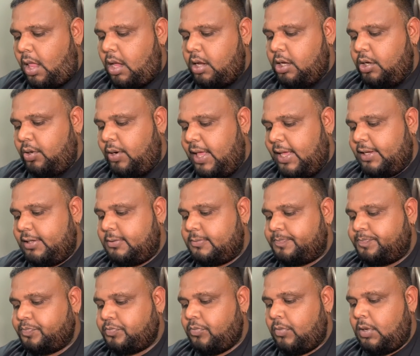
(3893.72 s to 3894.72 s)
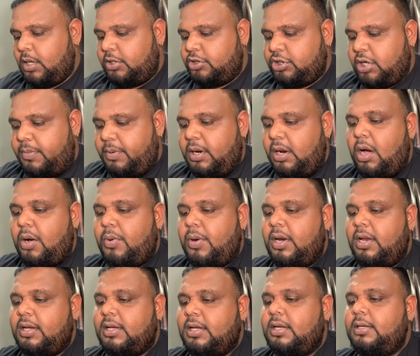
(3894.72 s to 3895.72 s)
You know like trouble for
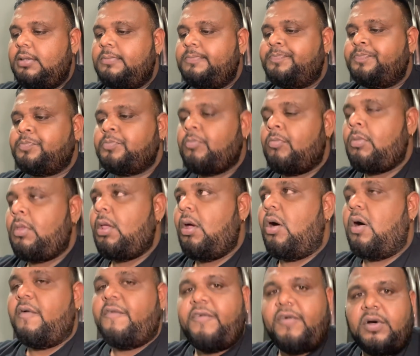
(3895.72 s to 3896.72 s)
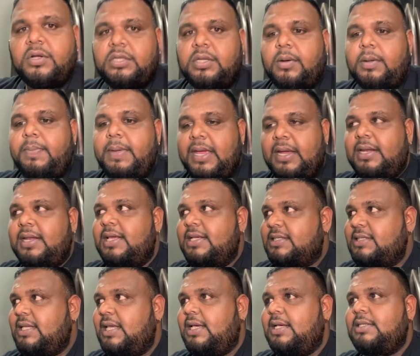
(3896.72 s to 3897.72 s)
wallet can afford to pick
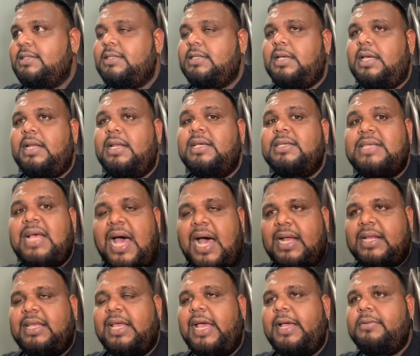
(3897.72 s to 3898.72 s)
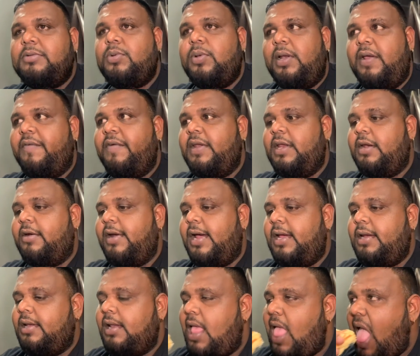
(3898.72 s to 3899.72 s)
these things in these hard times we're living in,
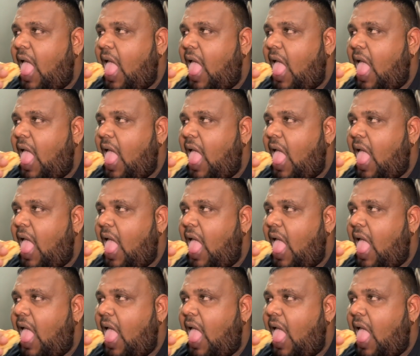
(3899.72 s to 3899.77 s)
right?